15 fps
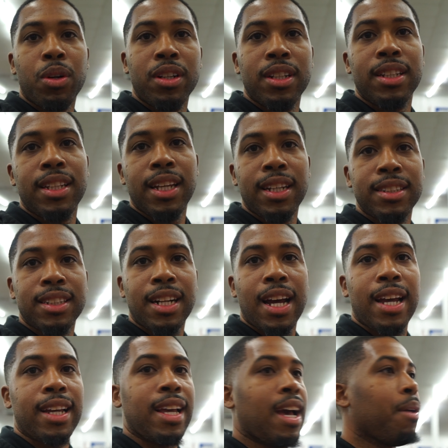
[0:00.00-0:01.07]
of the things that I
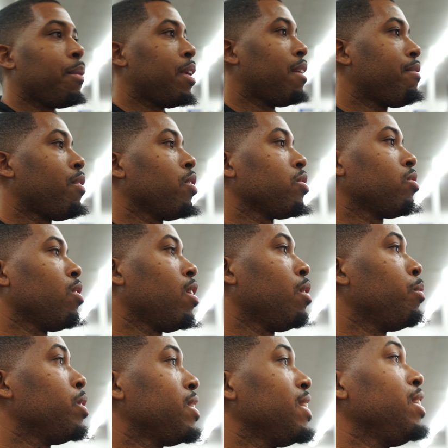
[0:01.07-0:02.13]
got when I first started
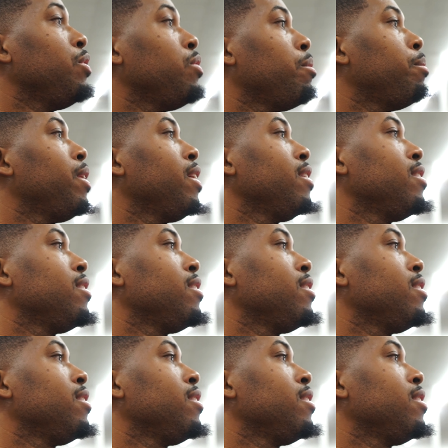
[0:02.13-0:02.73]
was a Unibit.